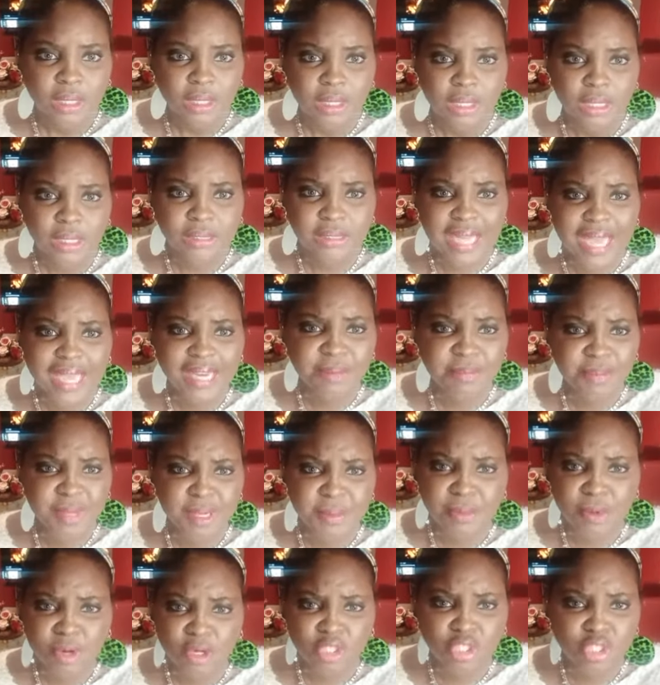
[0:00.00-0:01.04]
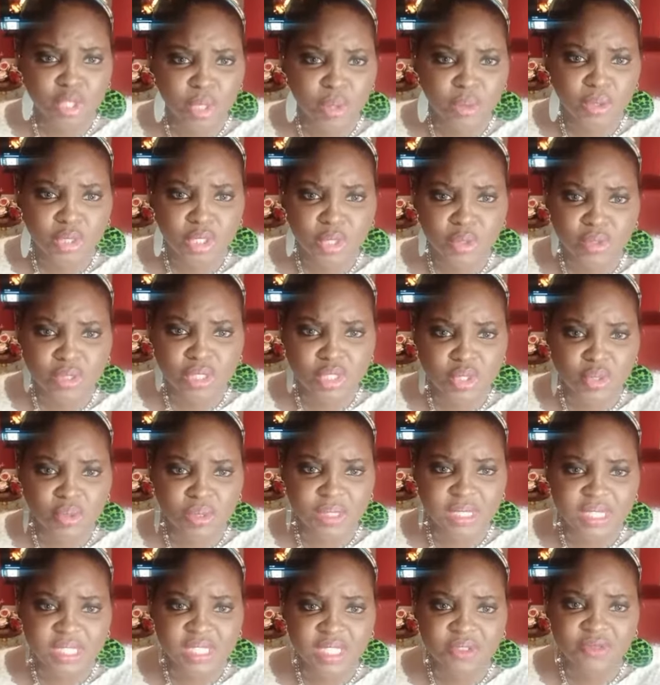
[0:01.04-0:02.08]

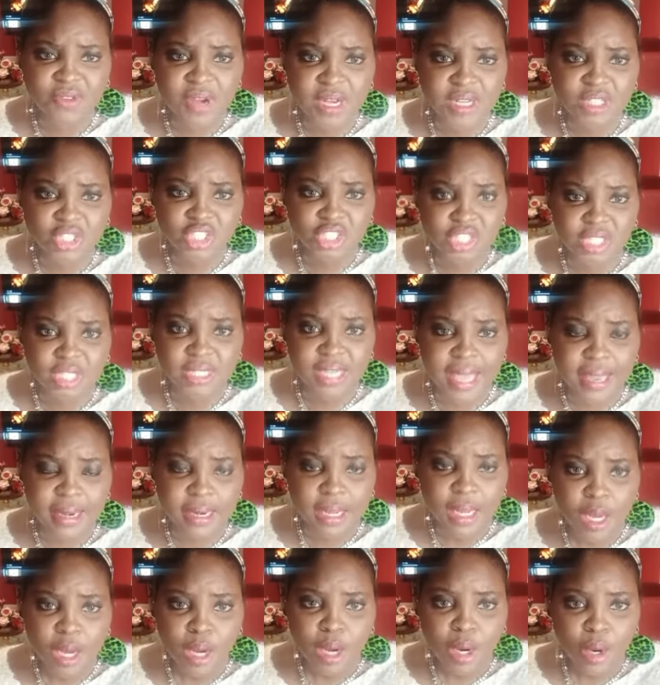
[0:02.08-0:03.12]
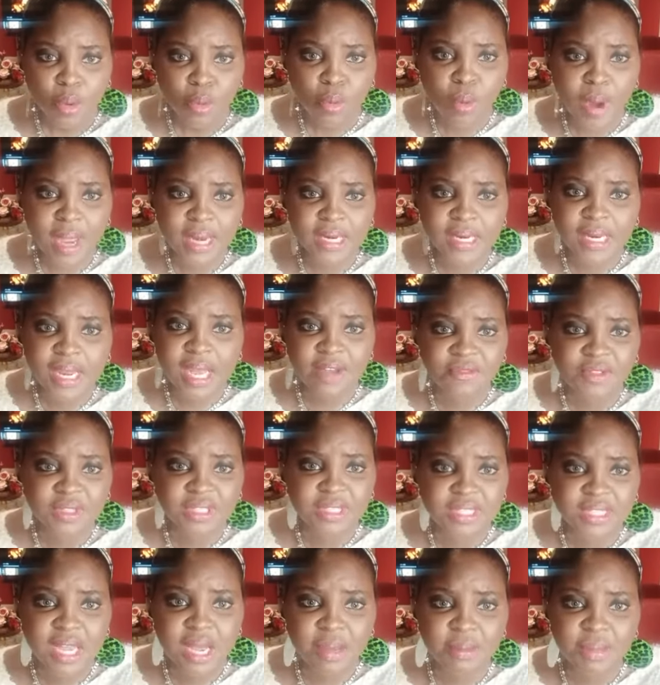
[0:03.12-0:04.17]
That when love
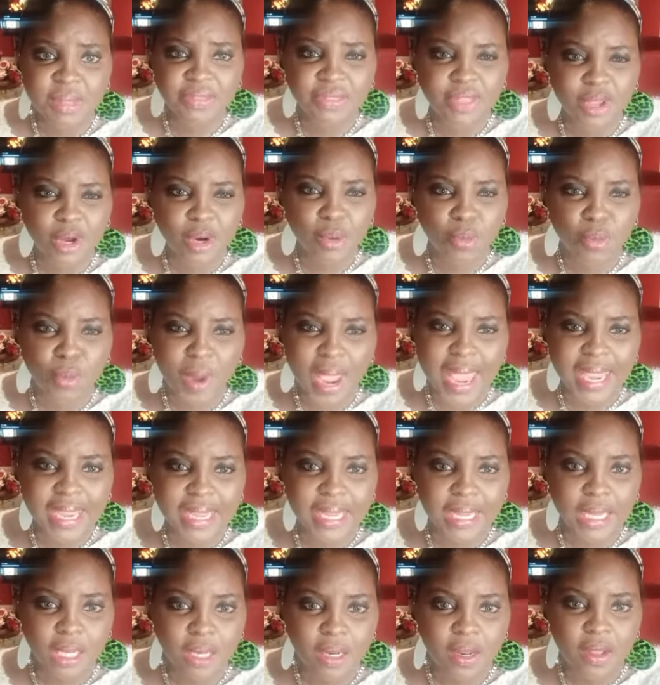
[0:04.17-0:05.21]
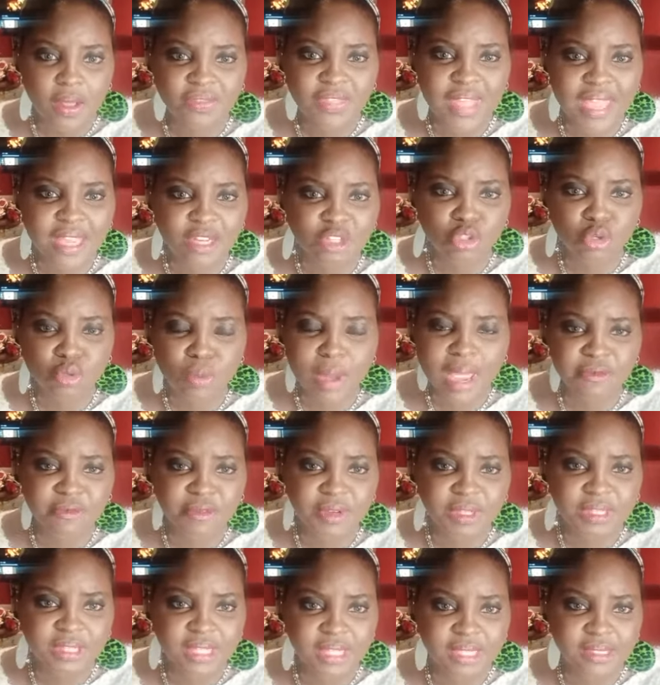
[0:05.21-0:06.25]
is coming their way, they do
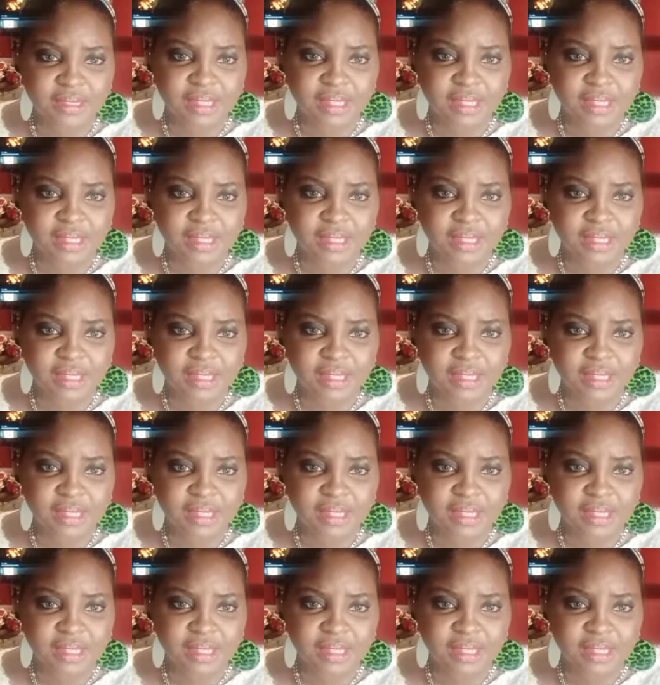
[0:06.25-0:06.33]
everything